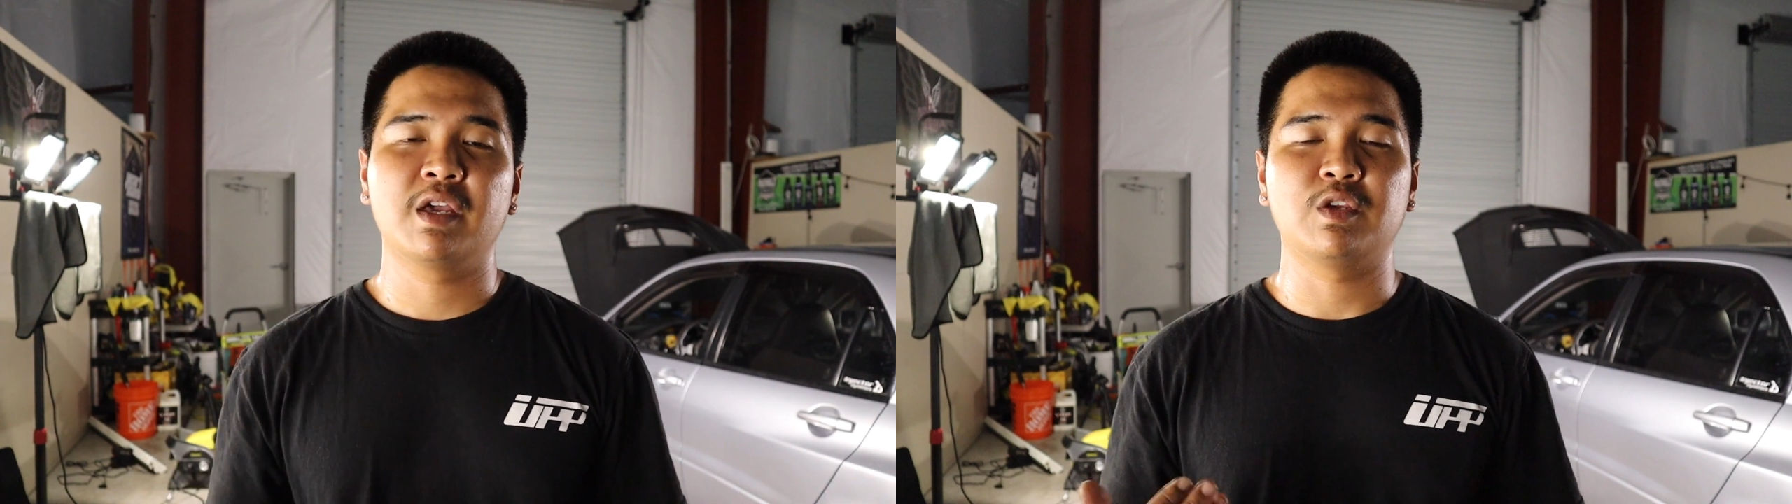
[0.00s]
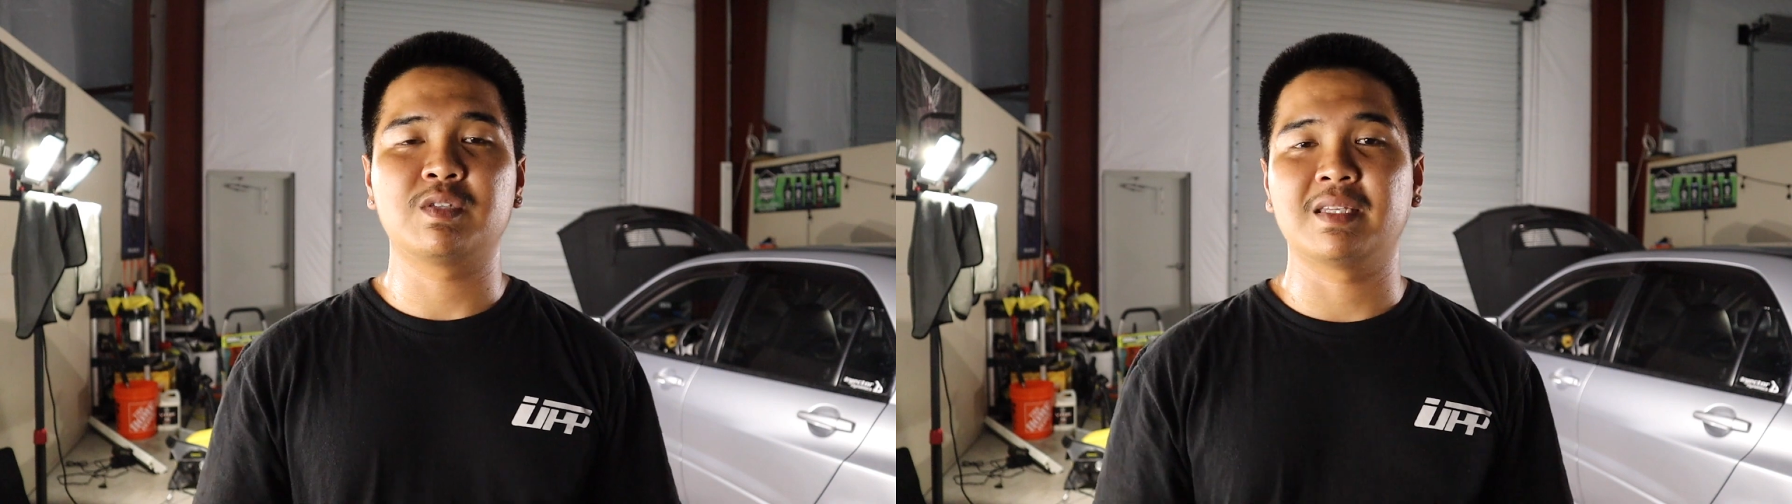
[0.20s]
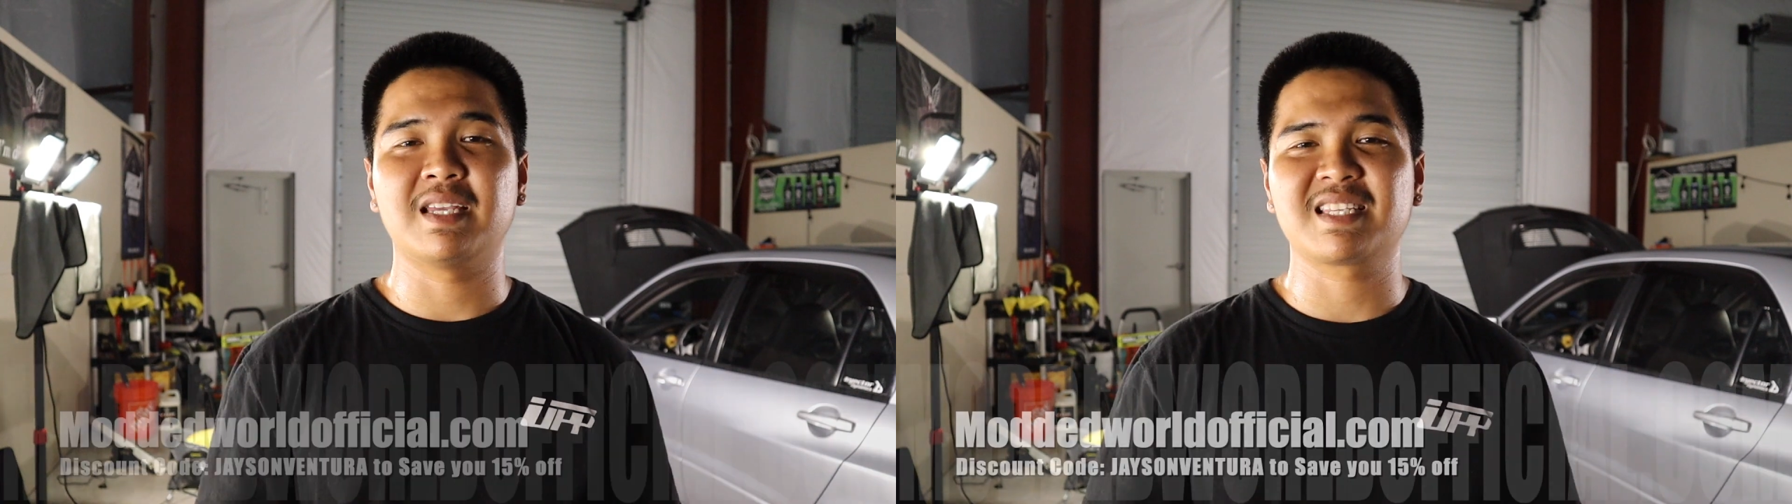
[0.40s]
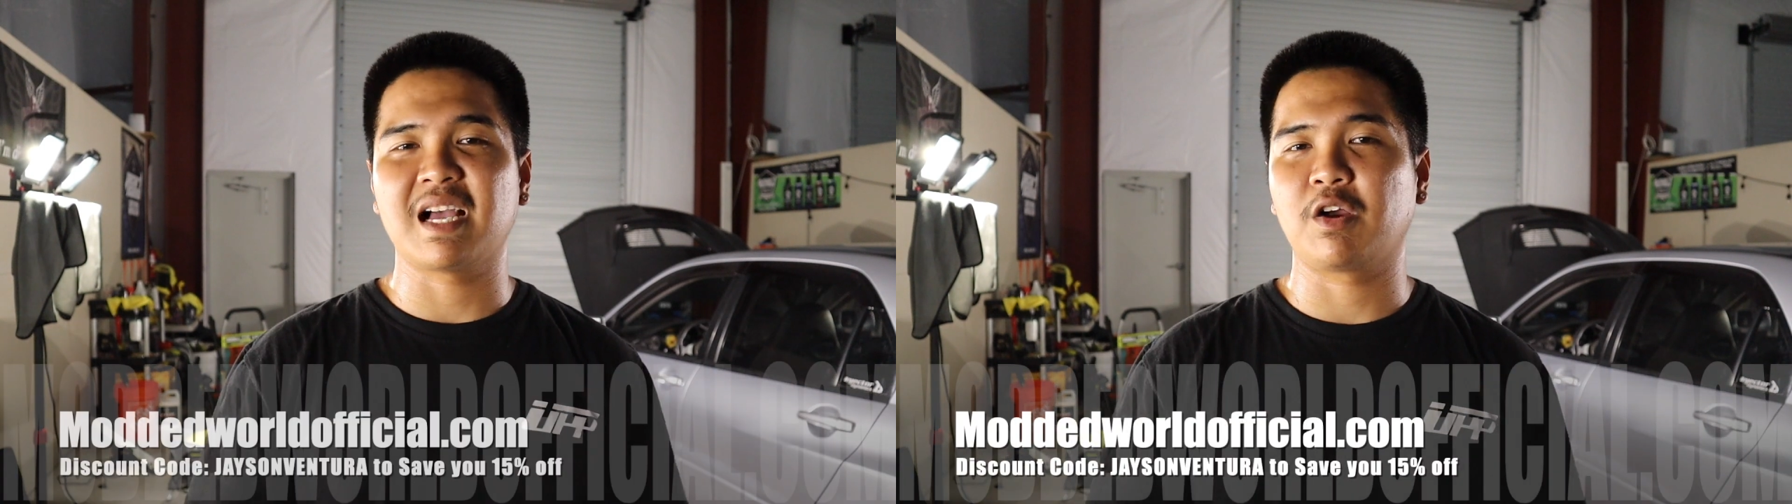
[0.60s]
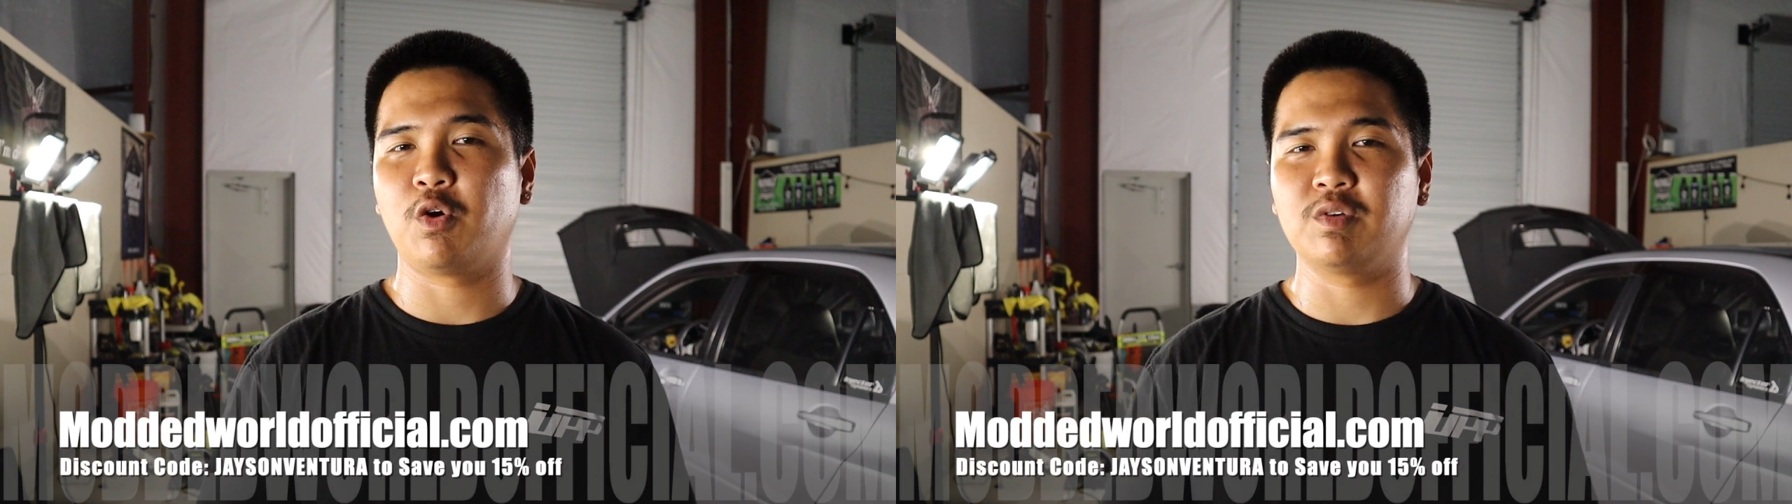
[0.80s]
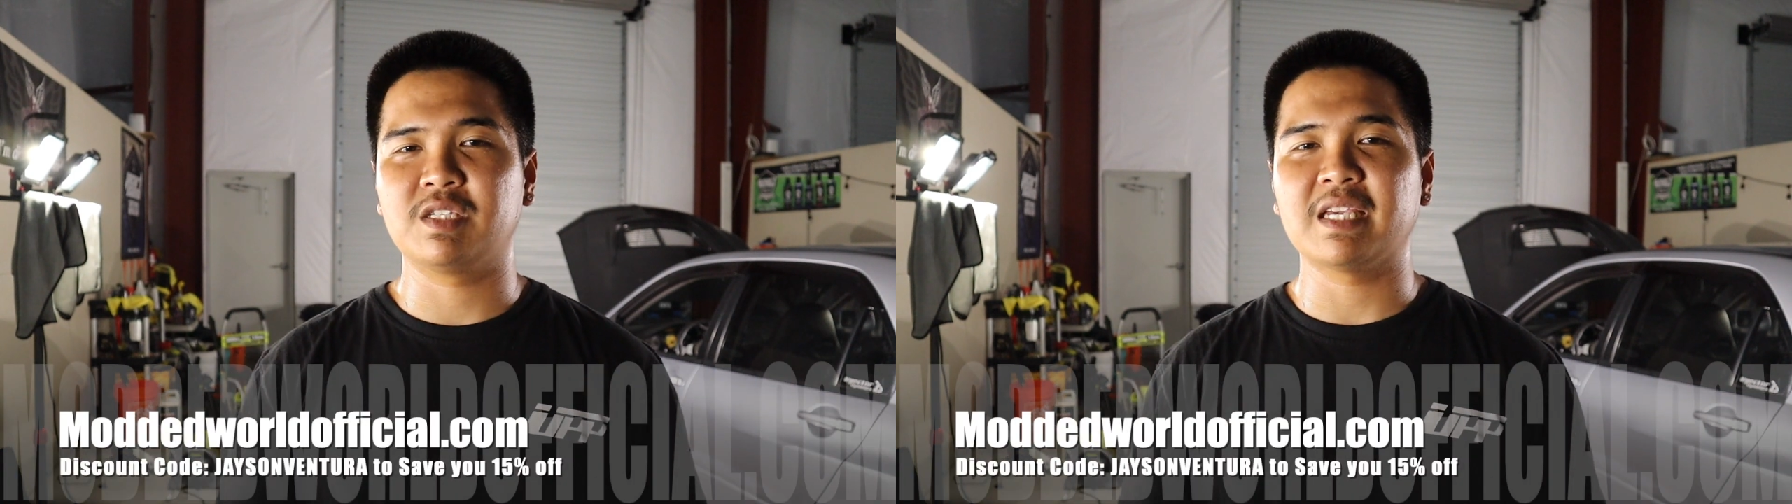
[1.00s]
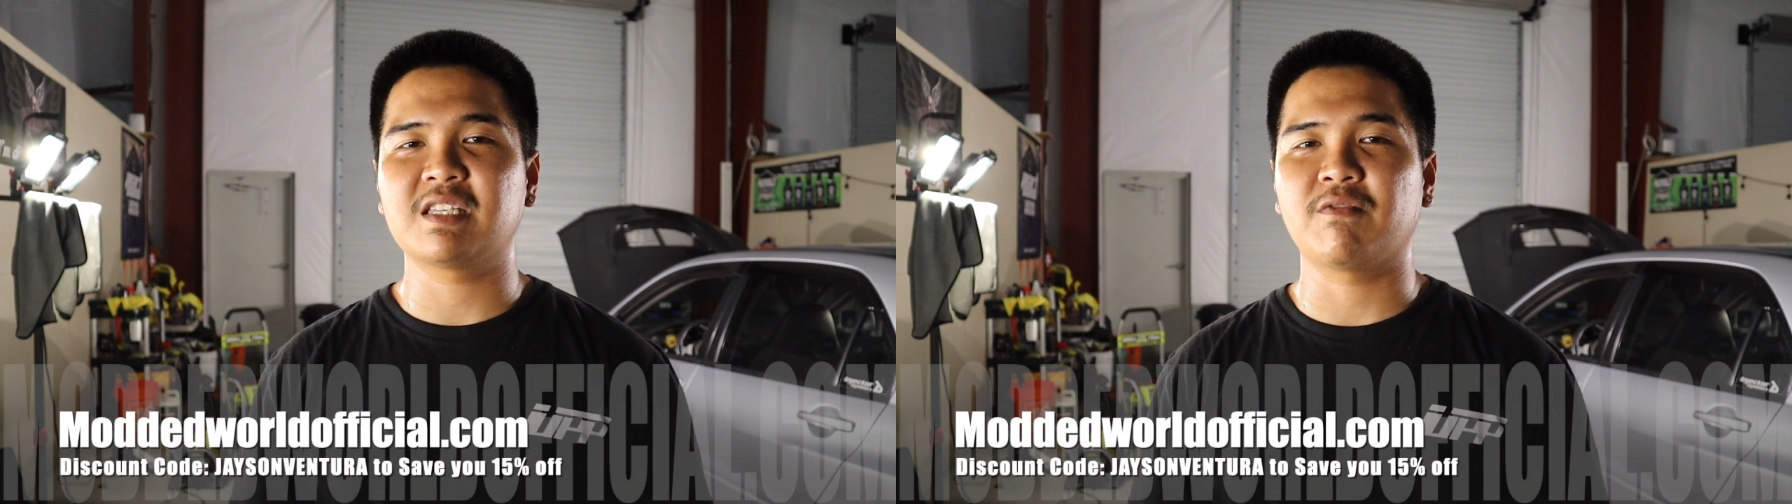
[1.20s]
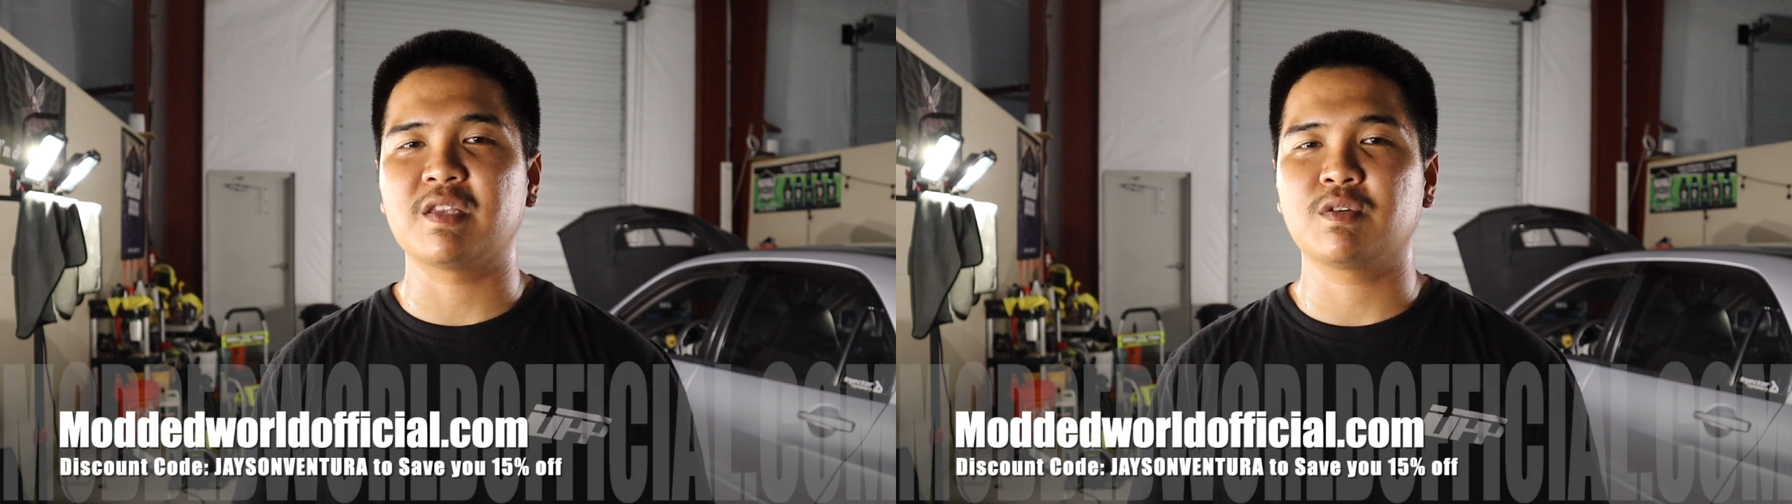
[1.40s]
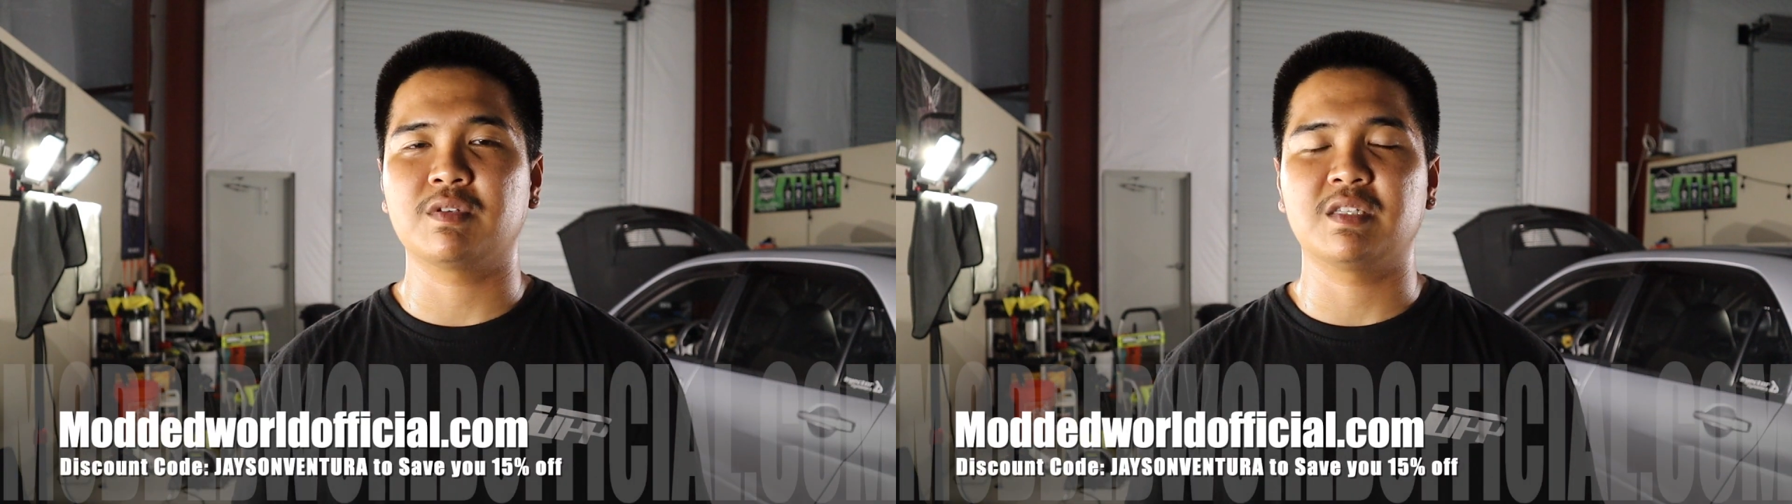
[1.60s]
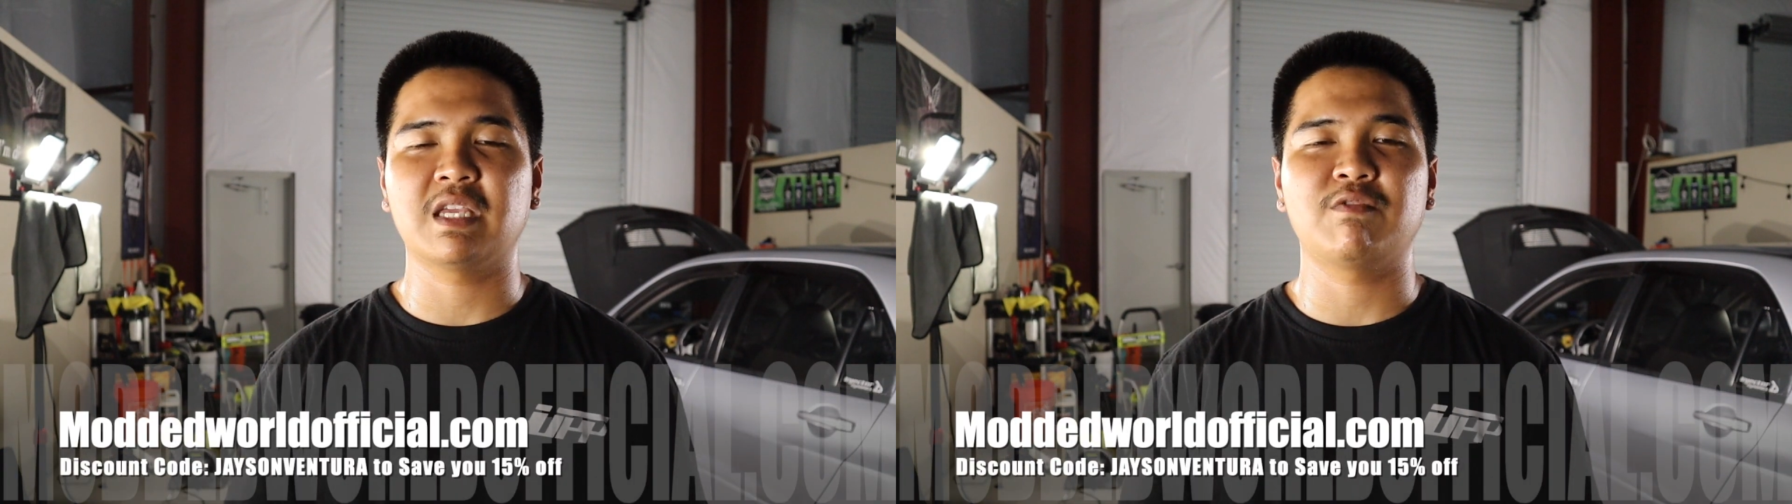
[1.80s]
Use the discount code JCB2
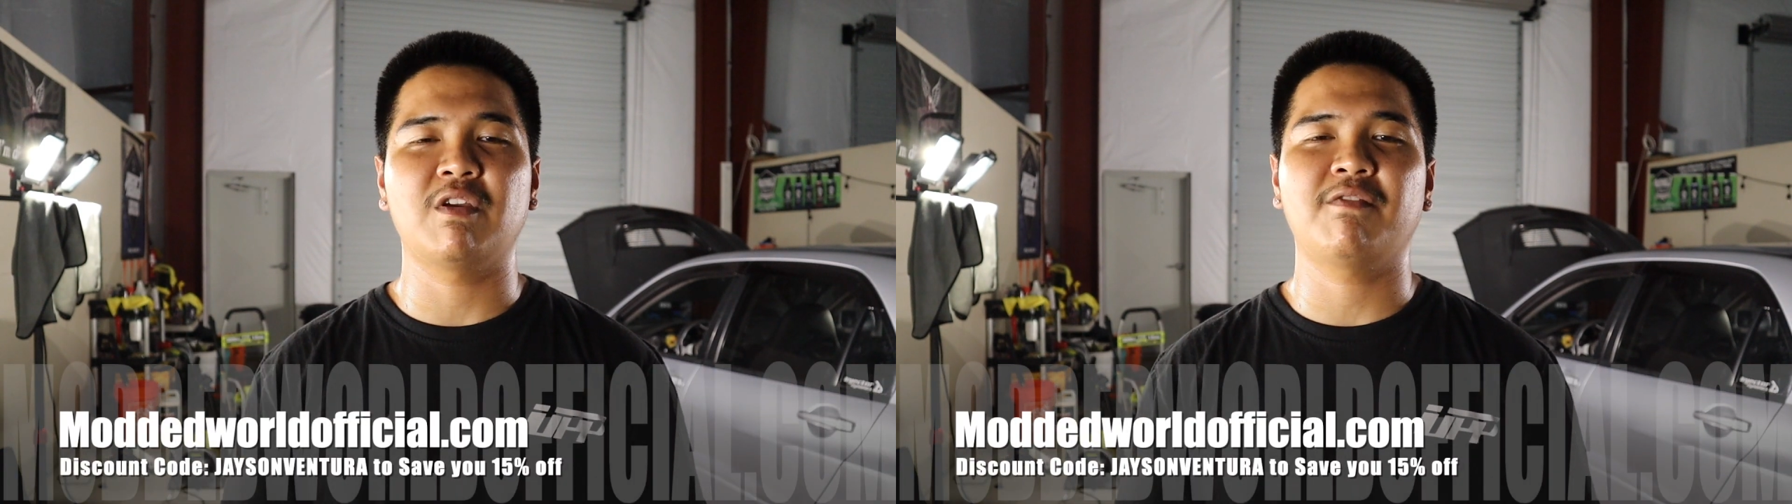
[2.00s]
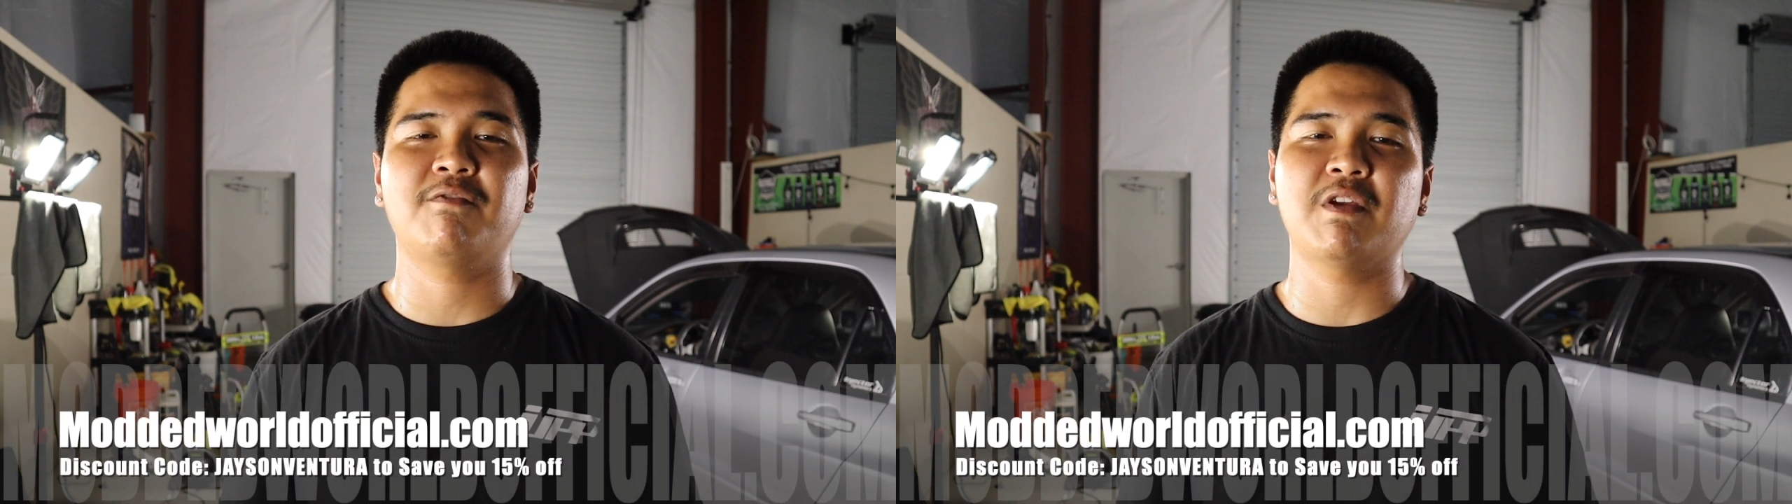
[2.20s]
to save you